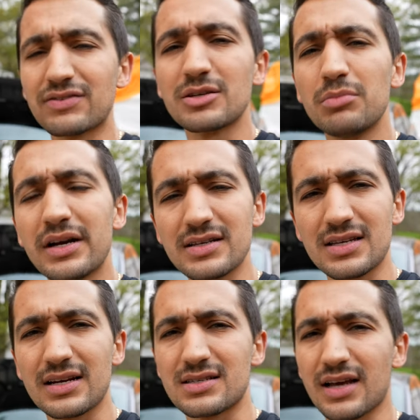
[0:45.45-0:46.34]
some money
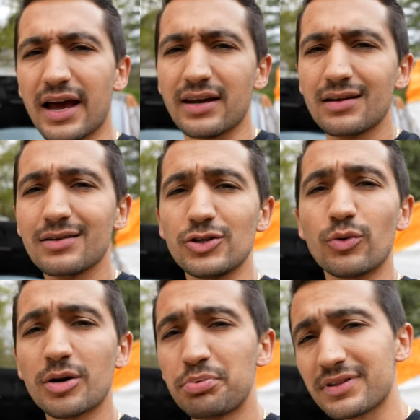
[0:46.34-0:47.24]
set aside, you
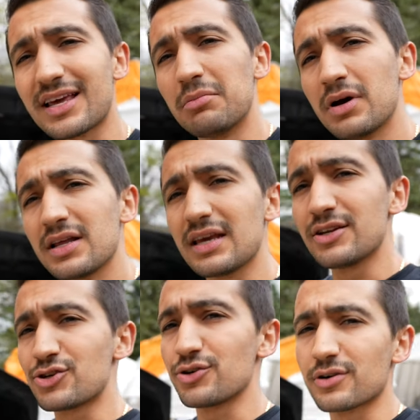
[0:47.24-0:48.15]
wanna put that money
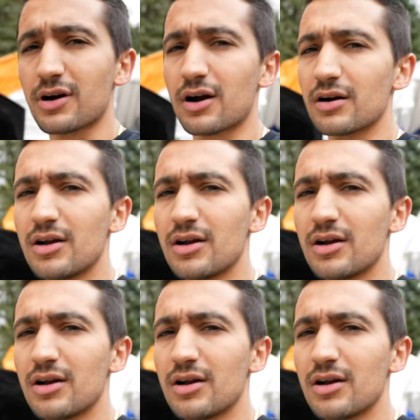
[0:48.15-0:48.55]
into your car,